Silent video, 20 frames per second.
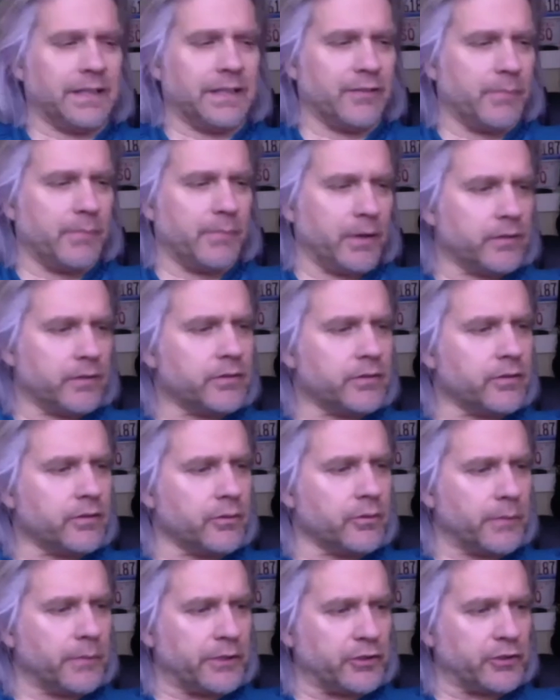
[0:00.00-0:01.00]
about
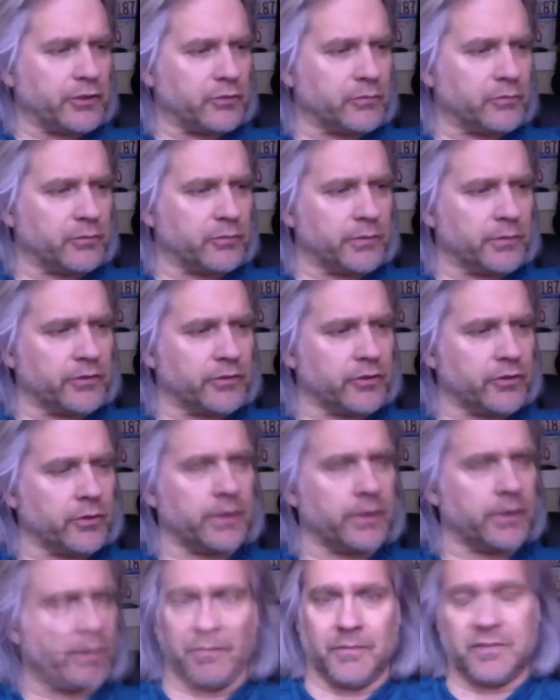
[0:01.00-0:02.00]
the Me Too movement too,
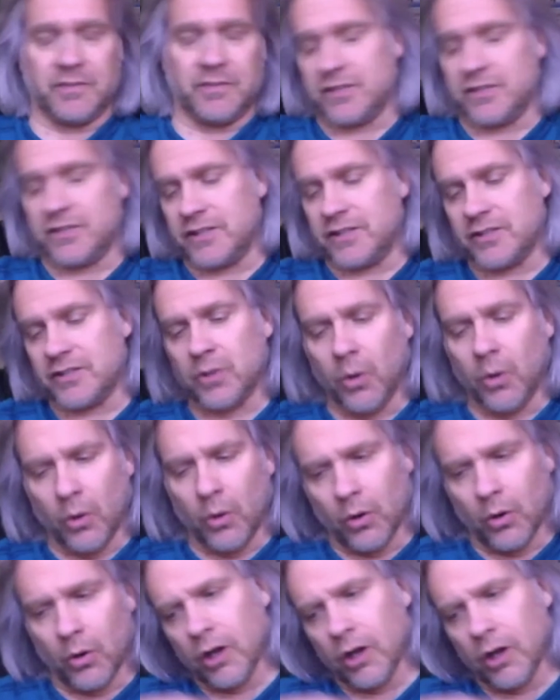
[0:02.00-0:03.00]
and just this
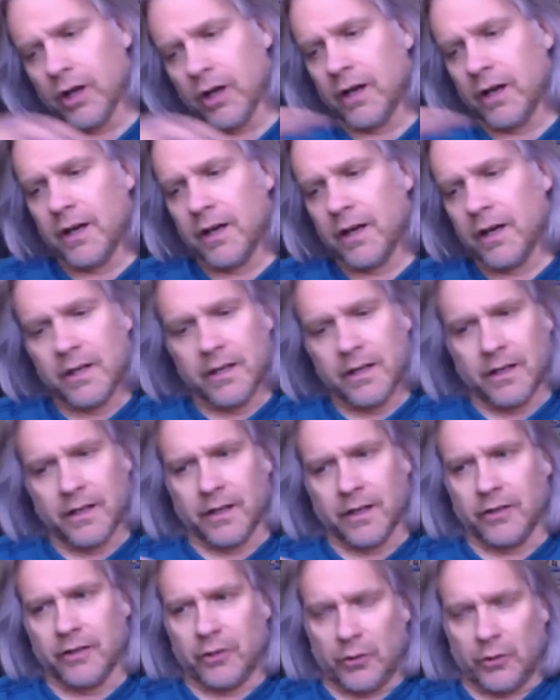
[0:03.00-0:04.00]
whole
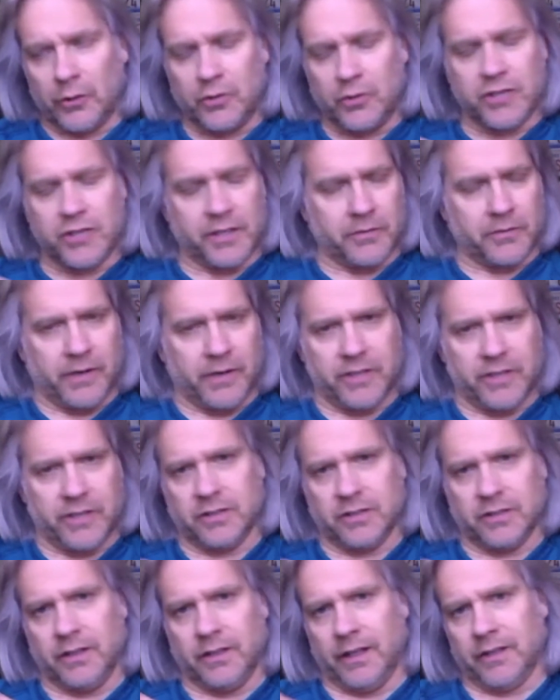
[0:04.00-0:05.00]
new
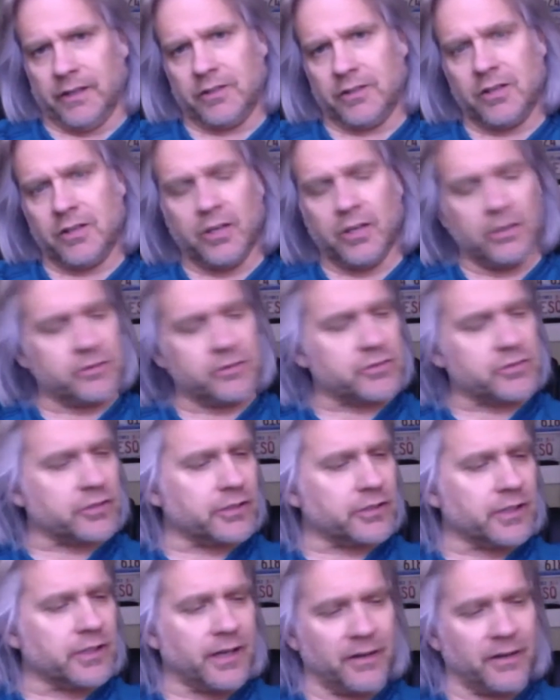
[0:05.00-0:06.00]
generation and
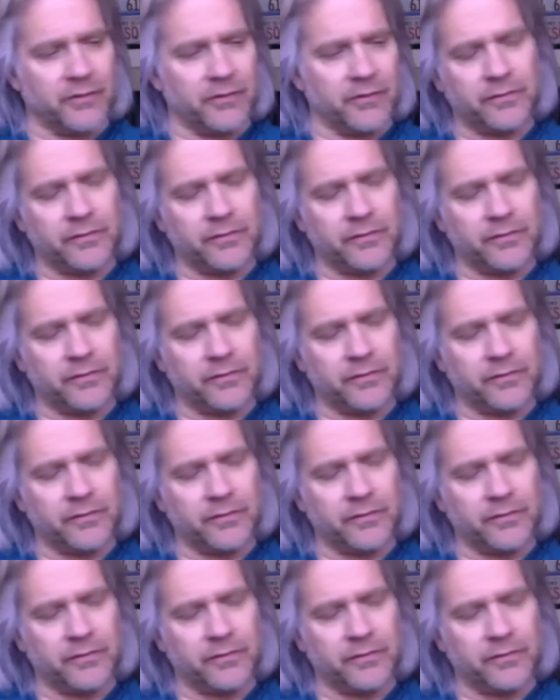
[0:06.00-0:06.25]
culture of